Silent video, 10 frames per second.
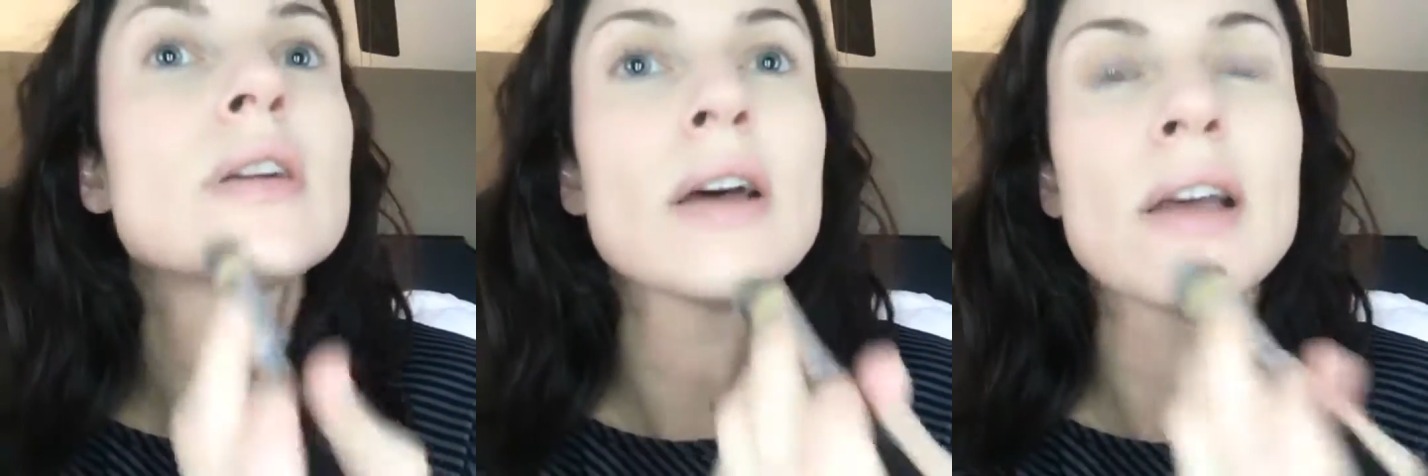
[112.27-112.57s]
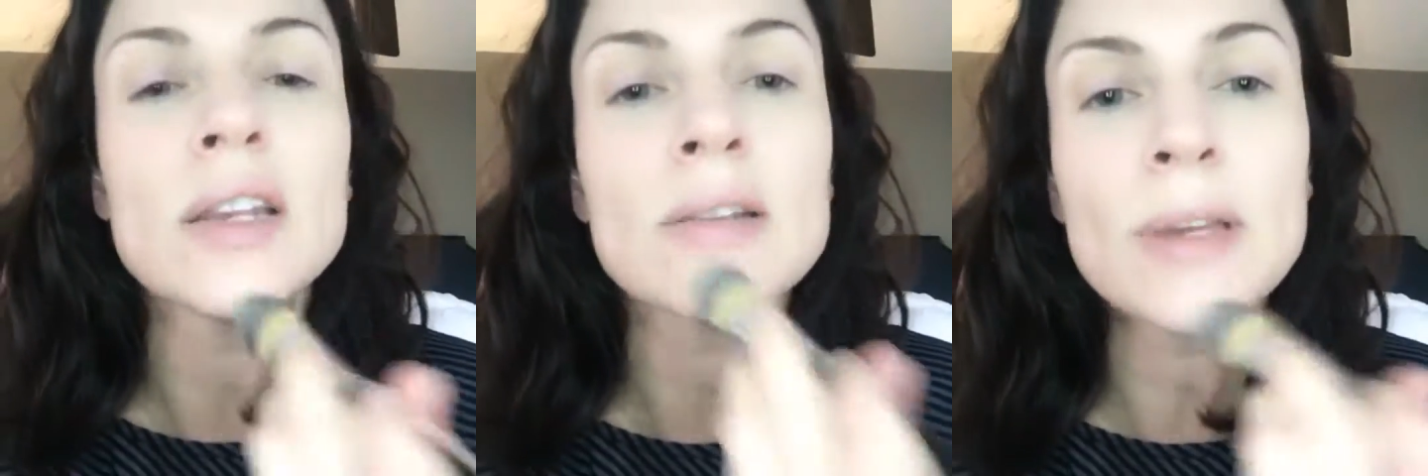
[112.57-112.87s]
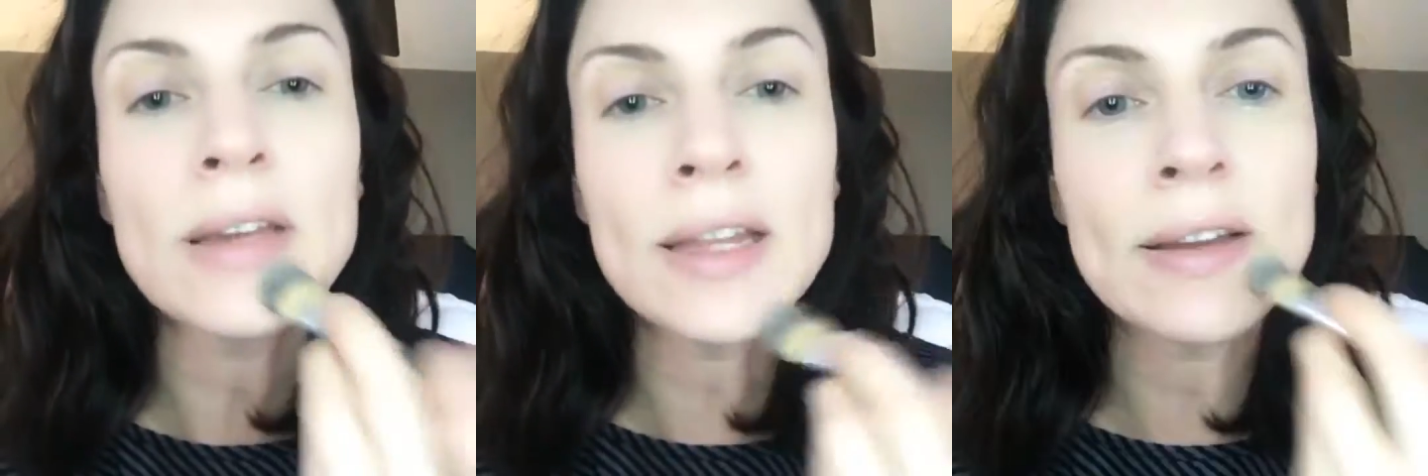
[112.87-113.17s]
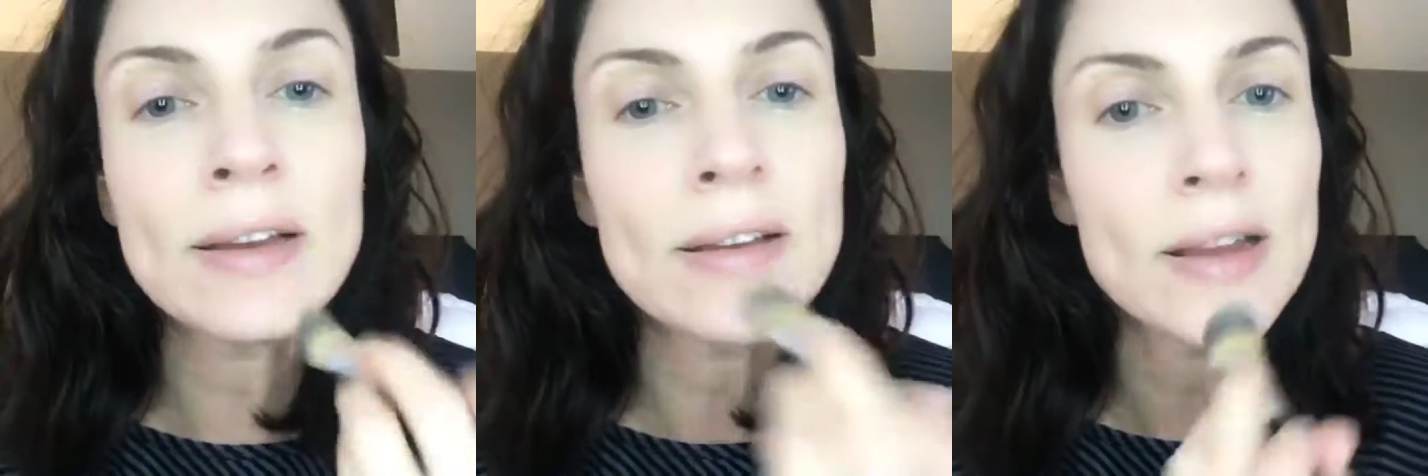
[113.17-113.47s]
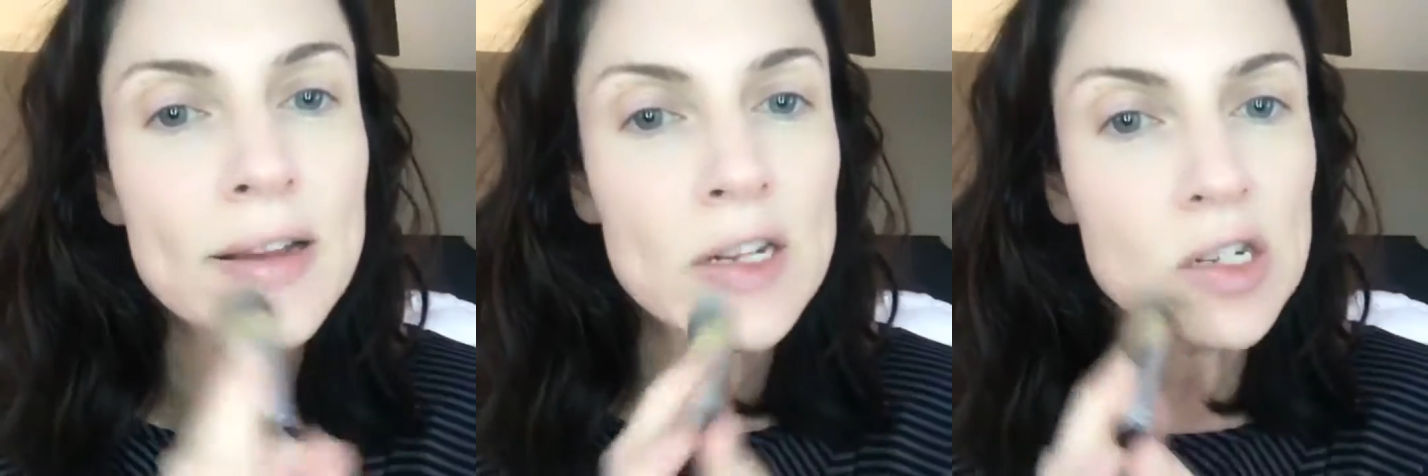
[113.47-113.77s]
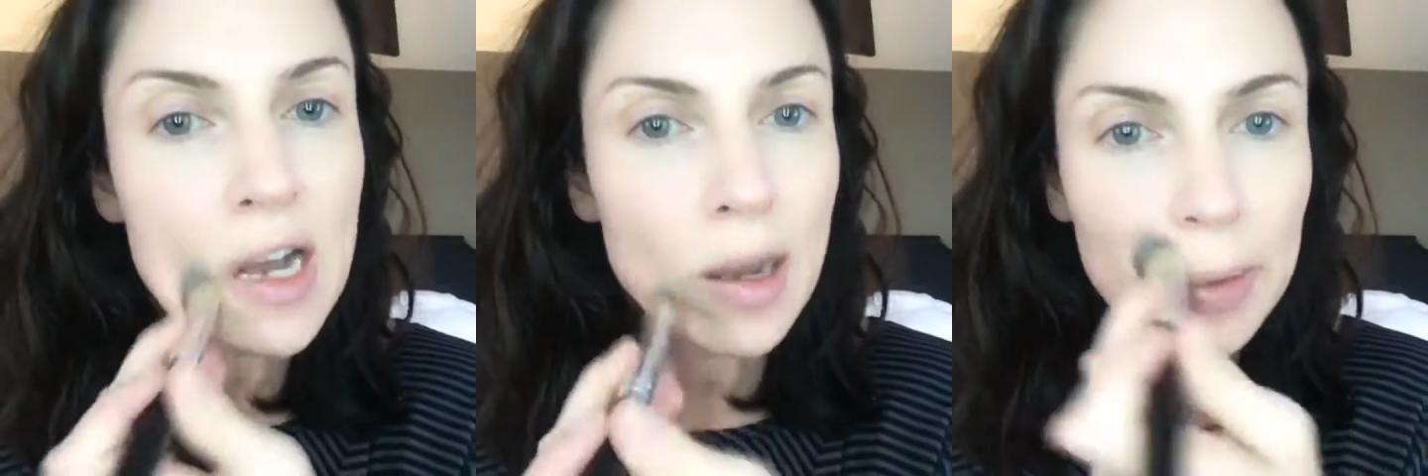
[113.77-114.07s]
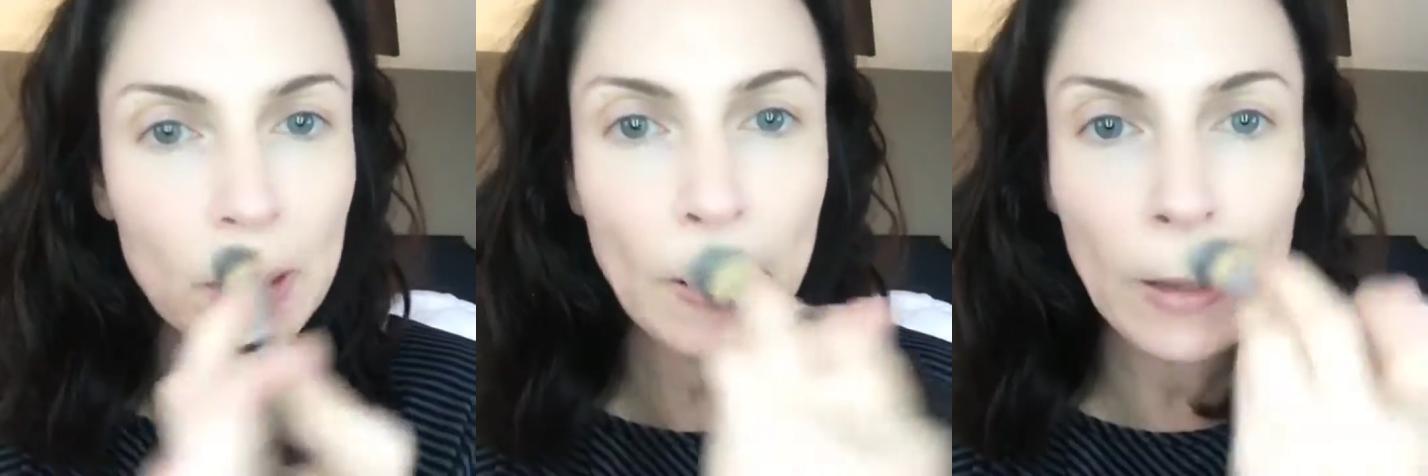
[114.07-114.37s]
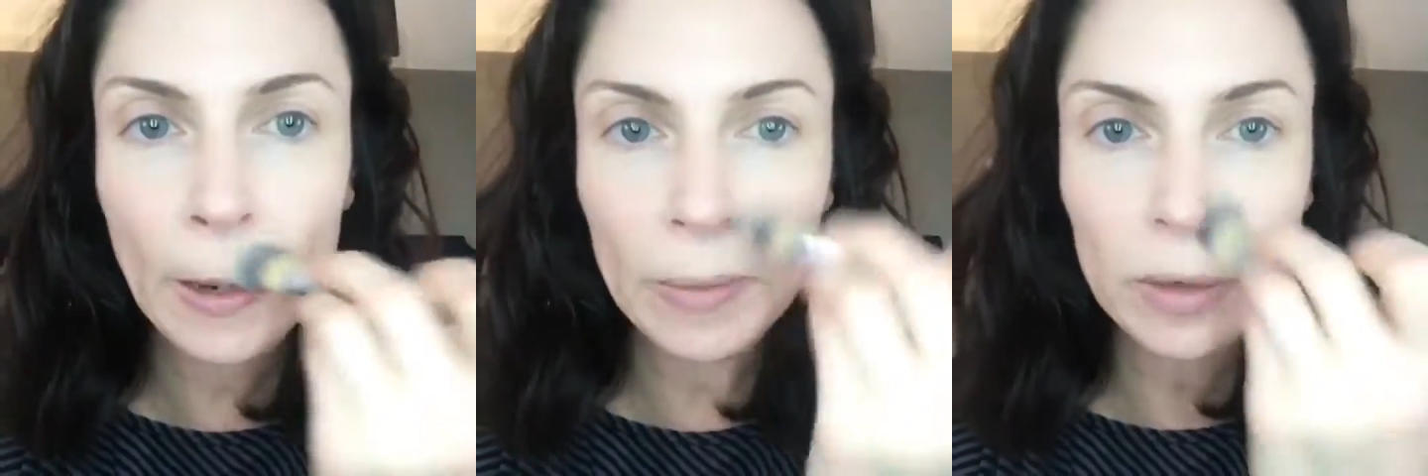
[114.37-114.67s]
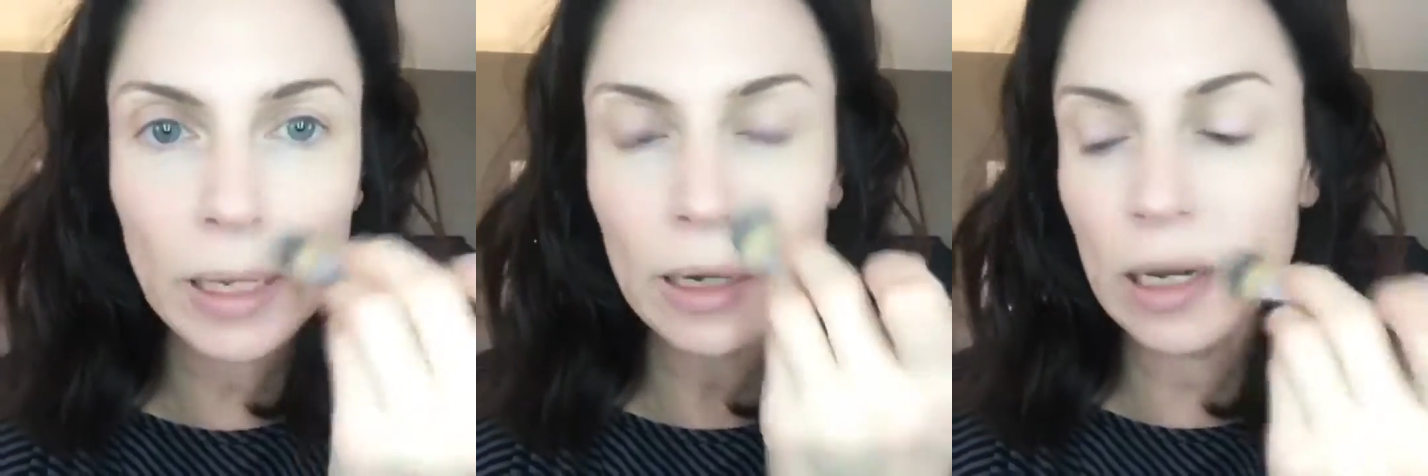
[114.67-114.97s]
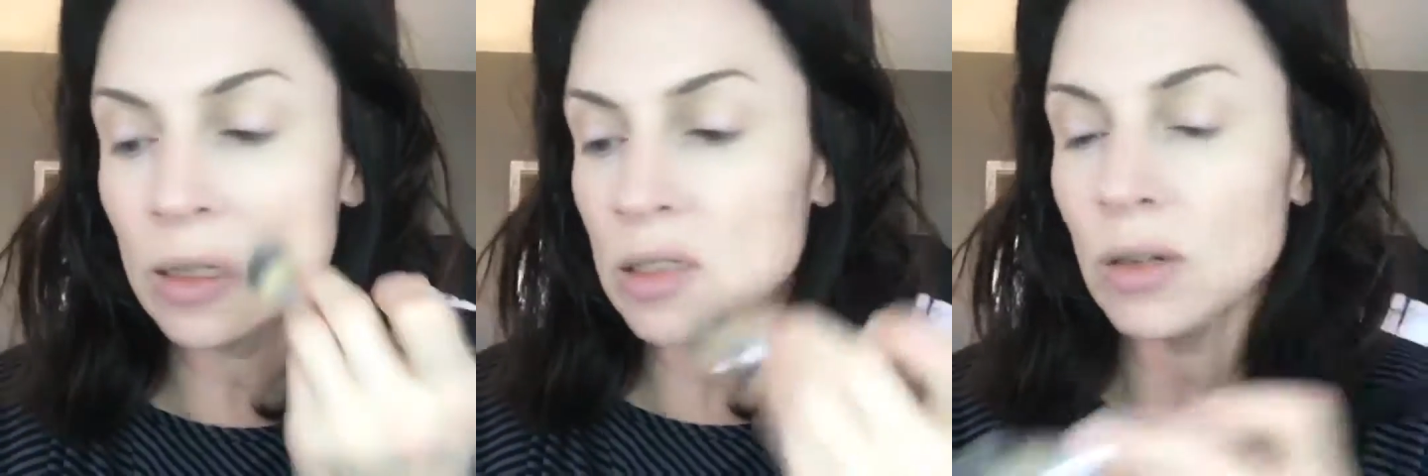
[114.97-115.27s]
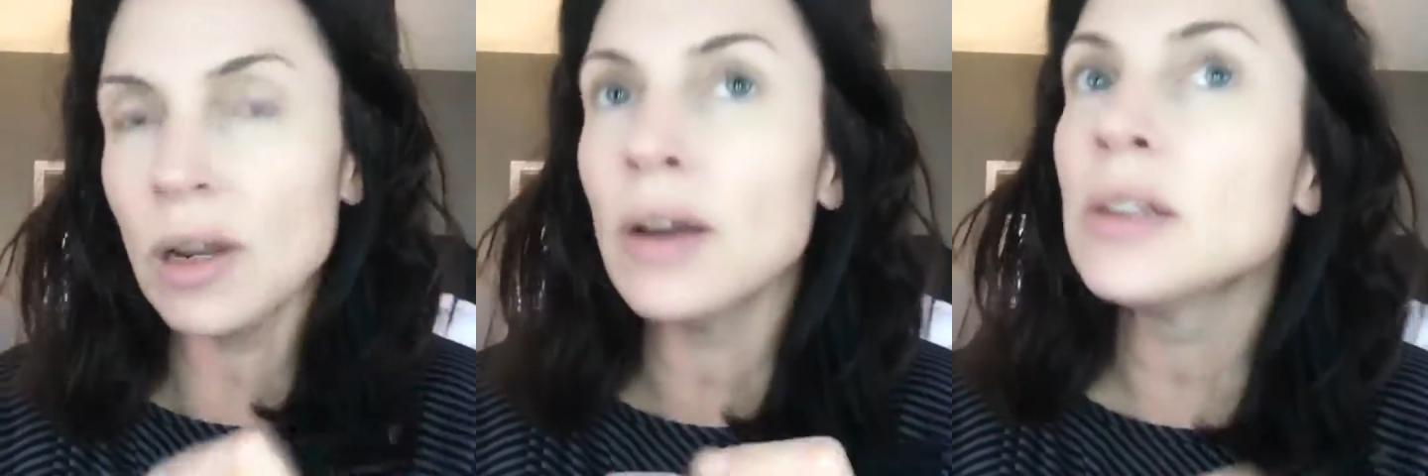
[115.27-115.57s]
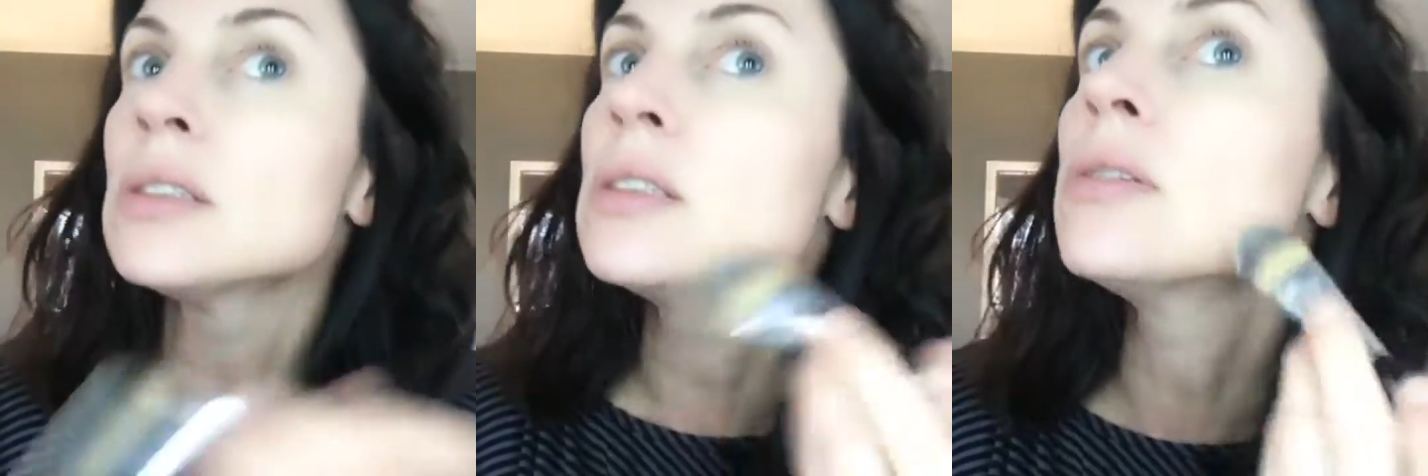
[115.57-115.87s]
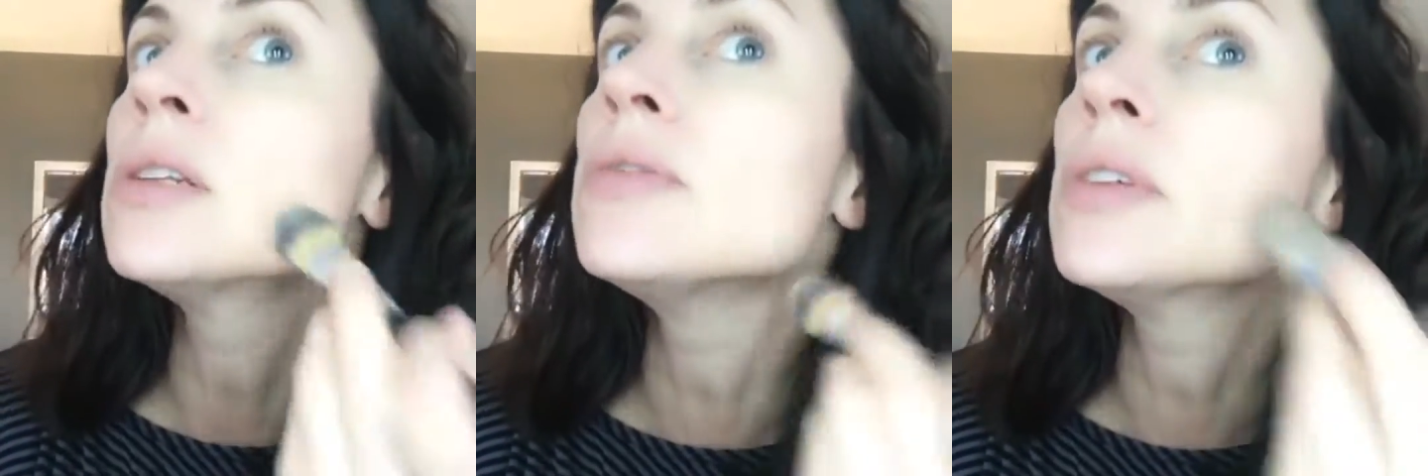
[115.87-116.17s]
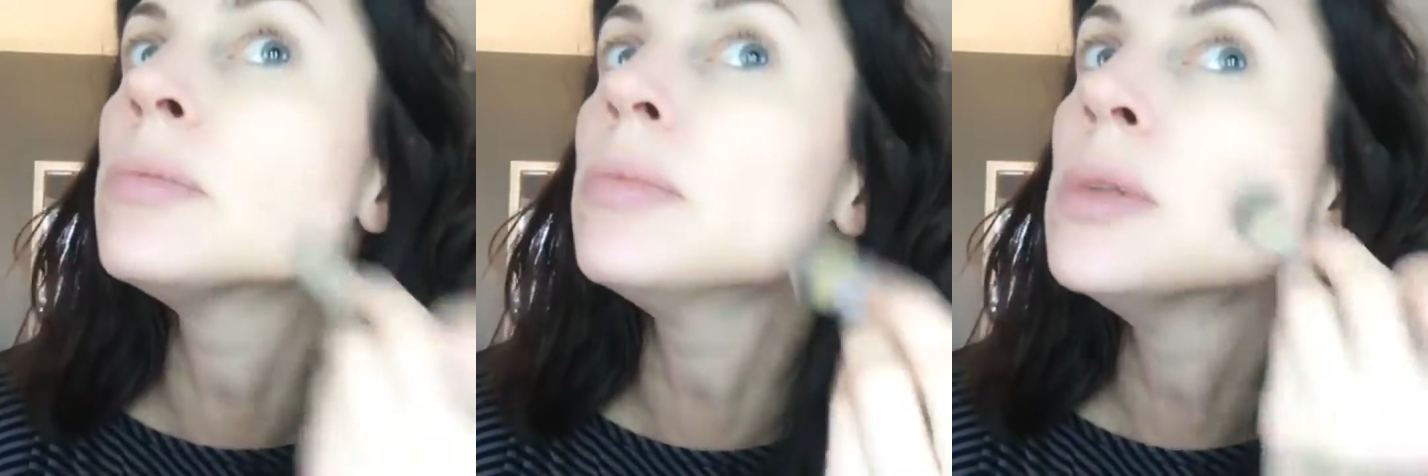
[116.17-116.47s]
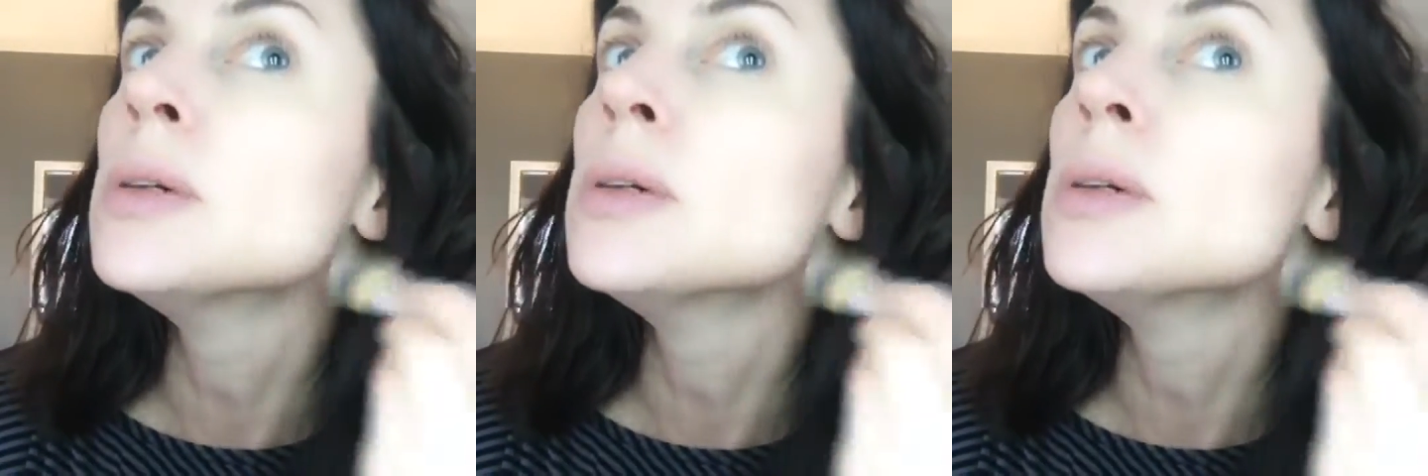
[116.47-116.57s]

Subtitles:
I end up getting a job, so I don't have to take it down. So now I just don't even